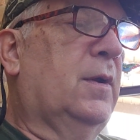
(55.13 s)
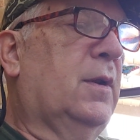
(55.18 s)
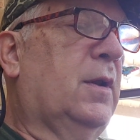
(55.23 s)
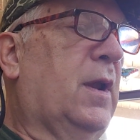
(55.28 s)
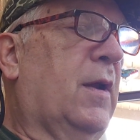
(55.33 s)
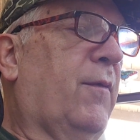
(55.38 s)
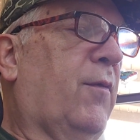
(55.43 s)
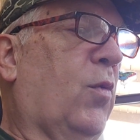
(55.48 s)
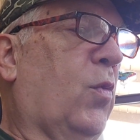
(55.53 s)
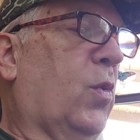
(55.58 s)

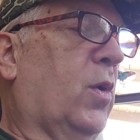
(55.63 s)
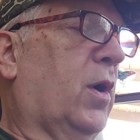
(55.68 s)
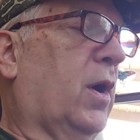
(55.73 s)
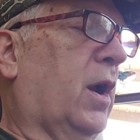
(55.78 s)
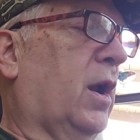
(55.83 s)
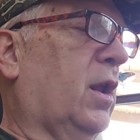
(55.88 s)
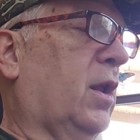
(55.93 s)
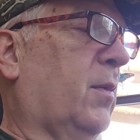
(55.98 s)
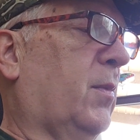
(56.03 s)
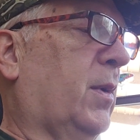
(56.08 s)
Never were
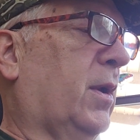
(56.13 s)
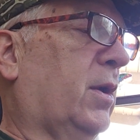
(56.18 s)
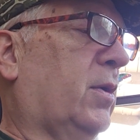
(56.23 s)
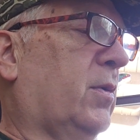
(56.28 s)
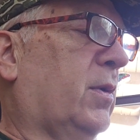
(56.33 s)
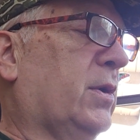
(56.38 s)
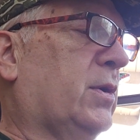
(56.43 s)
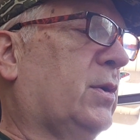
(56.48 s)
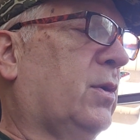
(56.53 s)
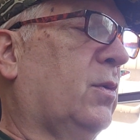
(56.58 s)

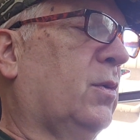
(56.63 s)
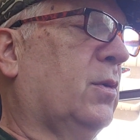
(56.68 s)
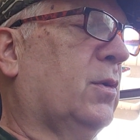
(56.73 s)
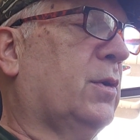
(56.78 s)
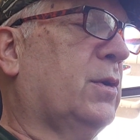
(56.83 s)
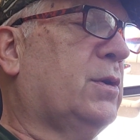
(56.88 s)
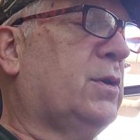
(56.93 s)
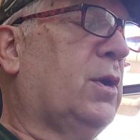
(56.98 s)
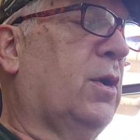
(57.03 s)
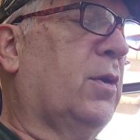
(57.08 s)
elementary
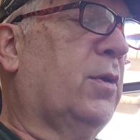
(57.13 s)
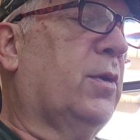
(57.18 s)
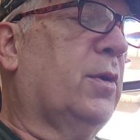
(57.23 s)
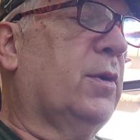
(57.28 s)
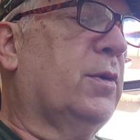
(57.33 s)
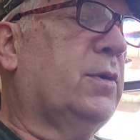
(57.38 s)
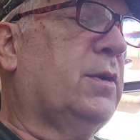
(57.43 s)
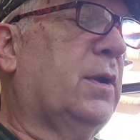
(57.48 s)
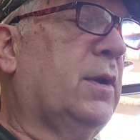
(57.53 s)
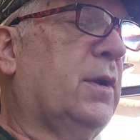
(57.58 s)
schoolers so
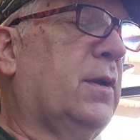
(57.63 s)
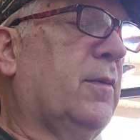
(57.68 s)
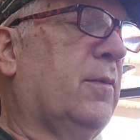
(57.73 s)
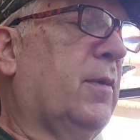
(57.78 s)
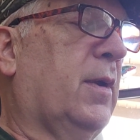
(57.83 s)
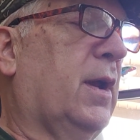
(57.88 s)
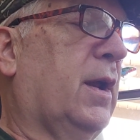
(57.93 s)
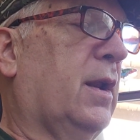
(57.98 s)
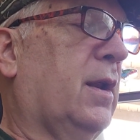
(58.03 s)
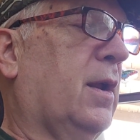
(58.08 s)
thirsty to
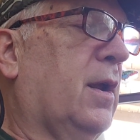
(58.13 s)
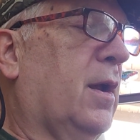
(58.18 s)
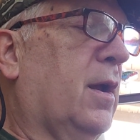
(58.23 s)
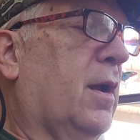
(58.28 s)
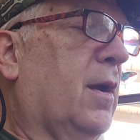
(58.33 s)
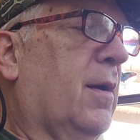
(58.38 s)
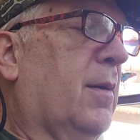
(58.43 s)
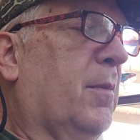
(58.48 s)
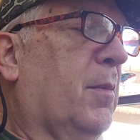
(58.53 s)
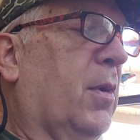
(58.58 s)
read,
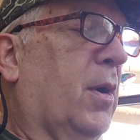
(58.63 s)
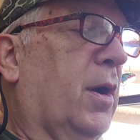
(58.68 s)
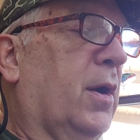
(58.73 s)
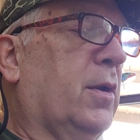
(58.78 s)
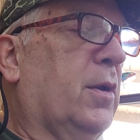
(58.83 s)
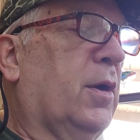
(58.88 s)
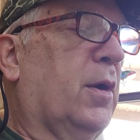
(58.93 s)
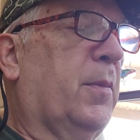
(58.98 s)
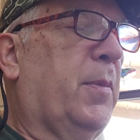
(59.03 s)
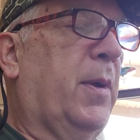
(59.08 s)

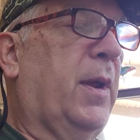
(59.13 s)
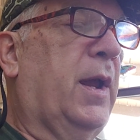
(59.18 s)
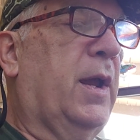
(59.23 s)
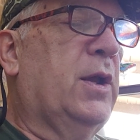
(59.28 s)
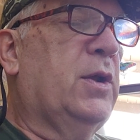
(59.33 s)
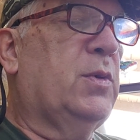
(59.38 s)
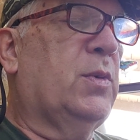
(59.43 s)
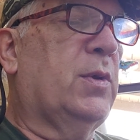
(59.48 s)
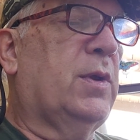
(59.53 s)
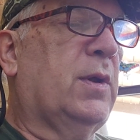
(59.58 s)
mark their
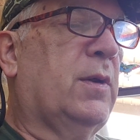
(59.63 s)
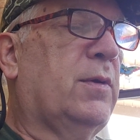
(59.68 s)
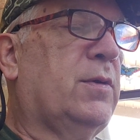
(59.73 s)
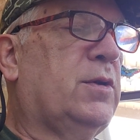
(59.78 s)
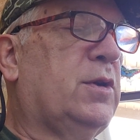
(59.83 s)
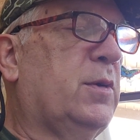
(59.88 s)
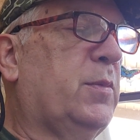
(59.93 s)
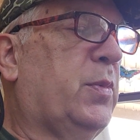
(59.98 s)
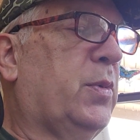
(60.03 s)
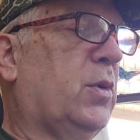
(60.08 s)
page with a
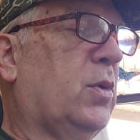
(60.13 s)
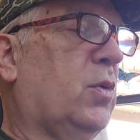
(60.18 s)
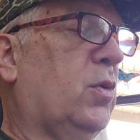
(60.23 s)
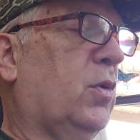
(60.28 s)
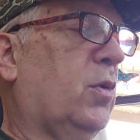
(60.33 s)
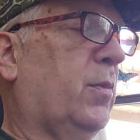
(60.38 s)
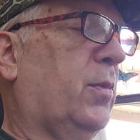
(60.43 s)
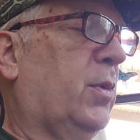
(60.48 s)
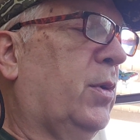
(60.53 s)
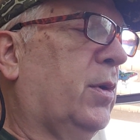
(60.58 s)
super
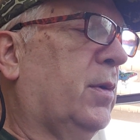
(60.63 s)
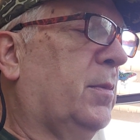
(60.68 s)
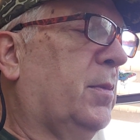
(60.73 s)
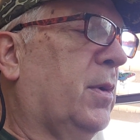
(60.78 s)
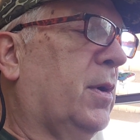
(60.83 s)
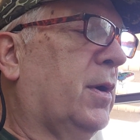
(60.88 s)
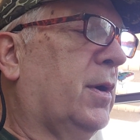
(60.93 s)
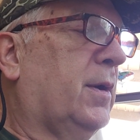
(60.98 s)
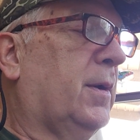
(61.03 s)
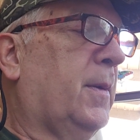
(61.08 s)
cool
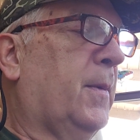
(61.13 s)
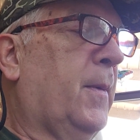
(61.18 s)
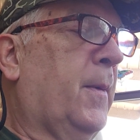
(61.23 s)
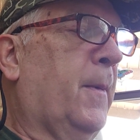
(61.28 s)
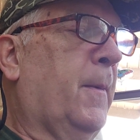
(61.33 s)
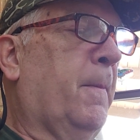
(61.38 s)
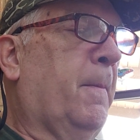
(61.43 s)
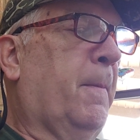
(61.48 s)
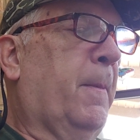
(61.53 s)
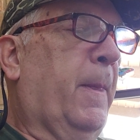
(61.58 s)
bookmark,
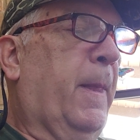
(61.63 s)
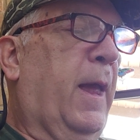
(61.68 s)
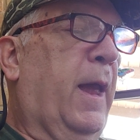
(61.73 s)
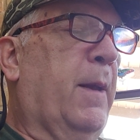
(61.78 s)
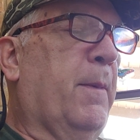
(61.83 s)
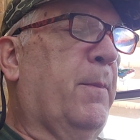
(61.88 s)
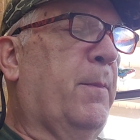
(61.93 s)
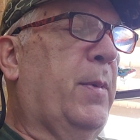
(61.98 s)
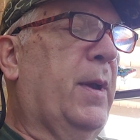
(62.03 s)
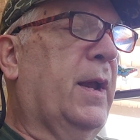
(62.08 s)

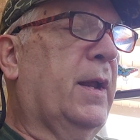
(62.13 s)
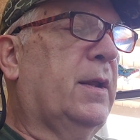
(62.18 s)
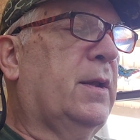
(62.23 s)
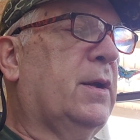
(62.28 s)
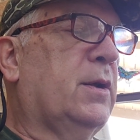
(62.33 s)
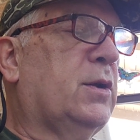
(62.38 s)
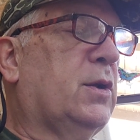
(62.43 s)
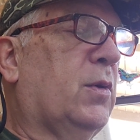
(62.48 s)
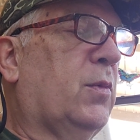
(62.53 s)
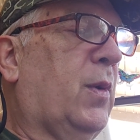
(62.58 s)
and pick
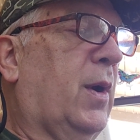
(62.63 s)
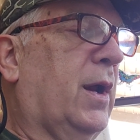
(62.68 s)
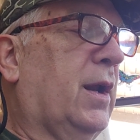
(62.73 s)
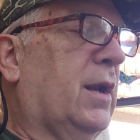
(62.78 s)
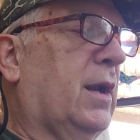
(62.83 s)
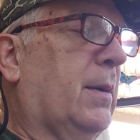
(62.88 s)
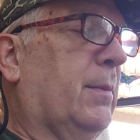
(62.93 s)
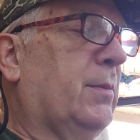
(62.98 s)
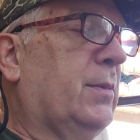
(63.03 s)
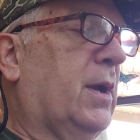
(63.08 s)
just the
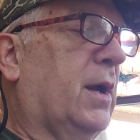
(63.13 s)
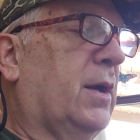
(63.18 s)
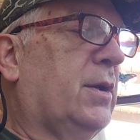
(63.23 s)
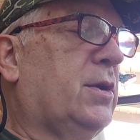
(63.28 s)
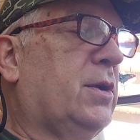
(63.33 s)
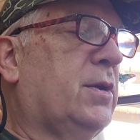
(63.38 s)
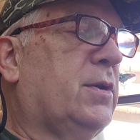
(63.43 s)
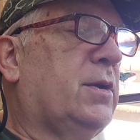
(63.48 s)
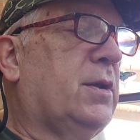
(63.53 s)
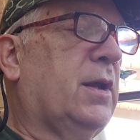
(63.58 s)
right
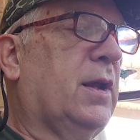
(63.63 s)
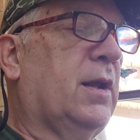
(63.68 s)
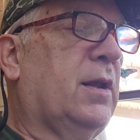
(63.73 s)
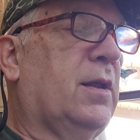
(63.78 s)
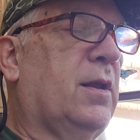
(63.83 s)
obnoxiously